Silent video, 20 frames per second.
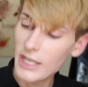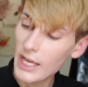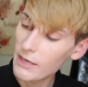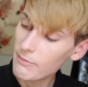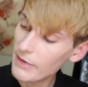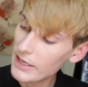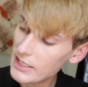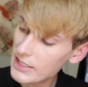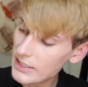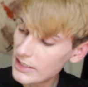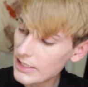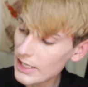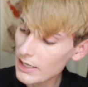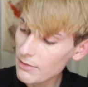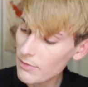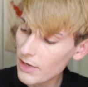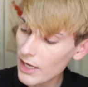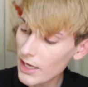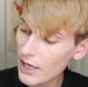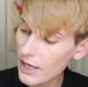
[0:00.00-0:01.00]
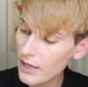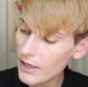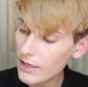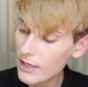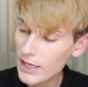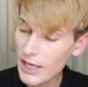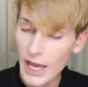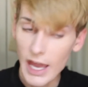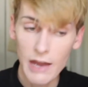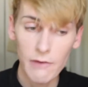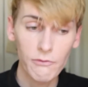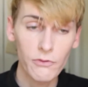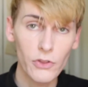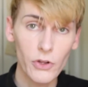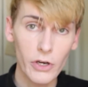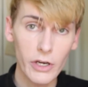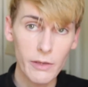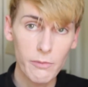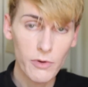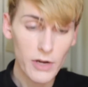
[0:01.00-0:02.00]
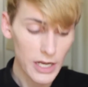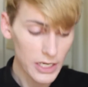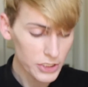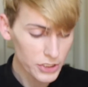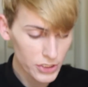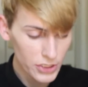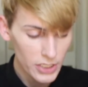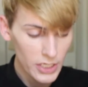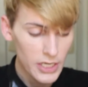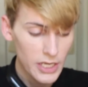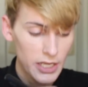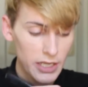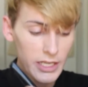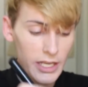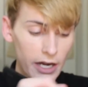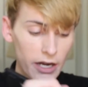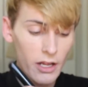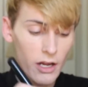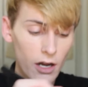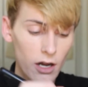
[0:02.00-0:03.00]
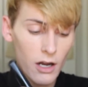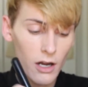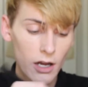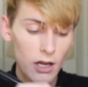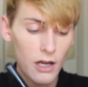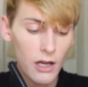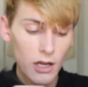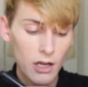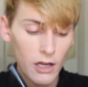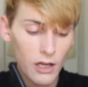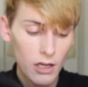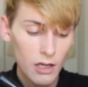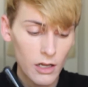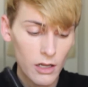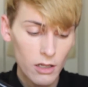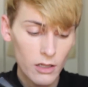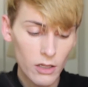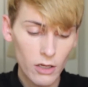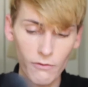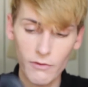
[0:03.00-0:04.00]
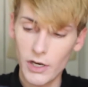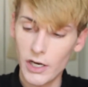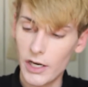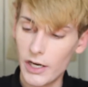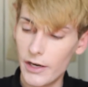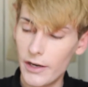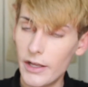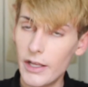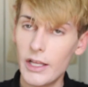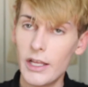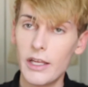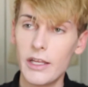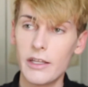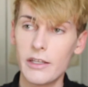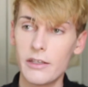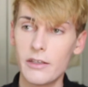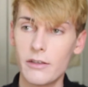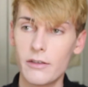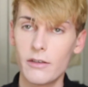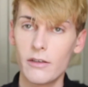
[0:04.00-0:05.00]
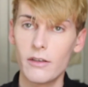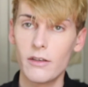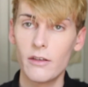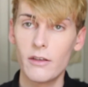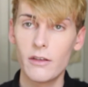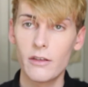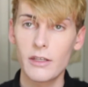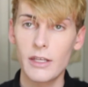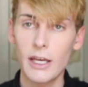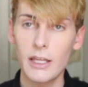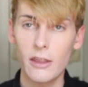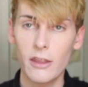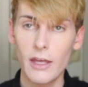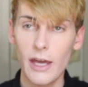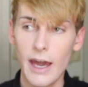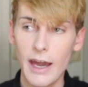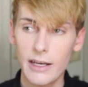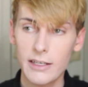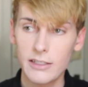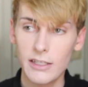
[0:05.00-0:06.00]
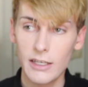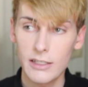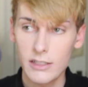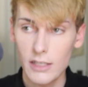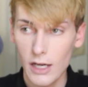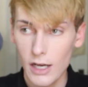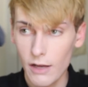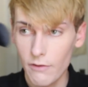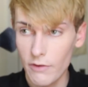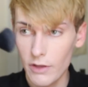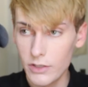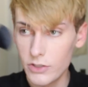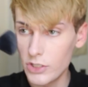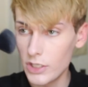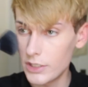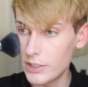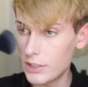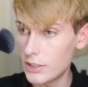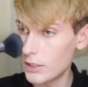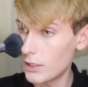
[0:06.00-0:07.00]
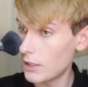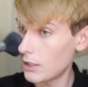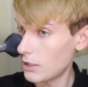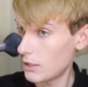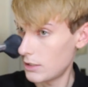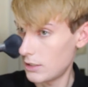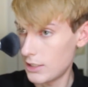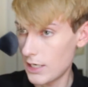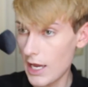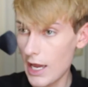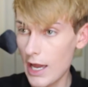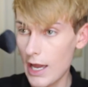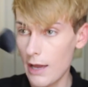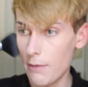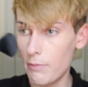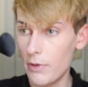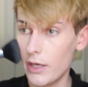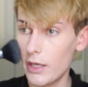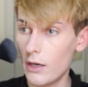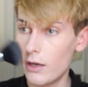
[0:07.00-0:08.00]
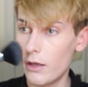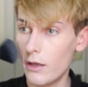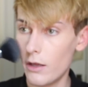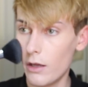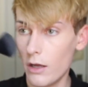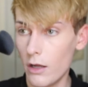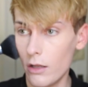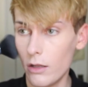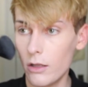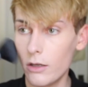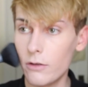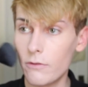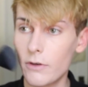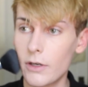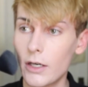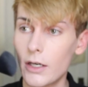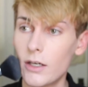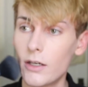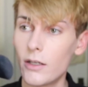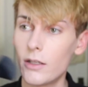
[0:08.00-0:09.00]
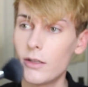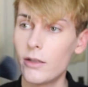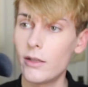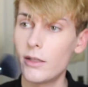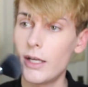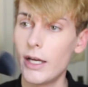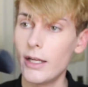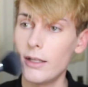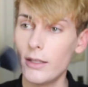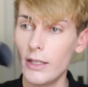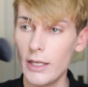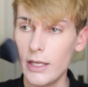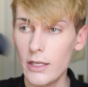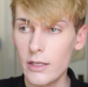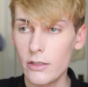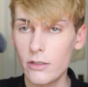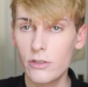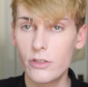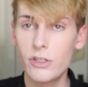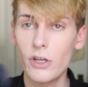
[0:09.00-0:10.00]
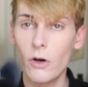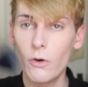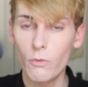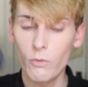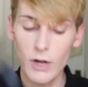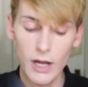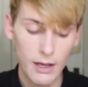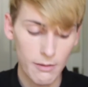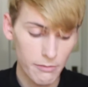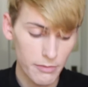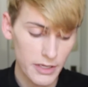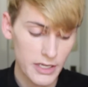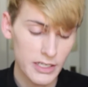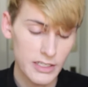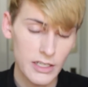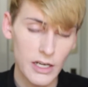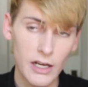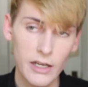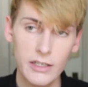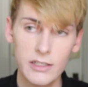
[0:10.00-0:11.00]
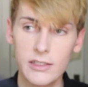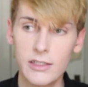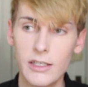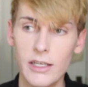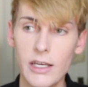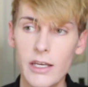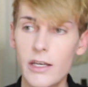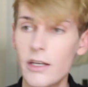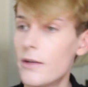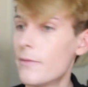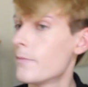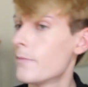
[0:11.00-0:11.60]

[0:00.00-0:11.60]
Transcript: take my Sigma F30 brush, get it all over, get the excess off, and just tap it all over lightly. Don't rub, because honestly,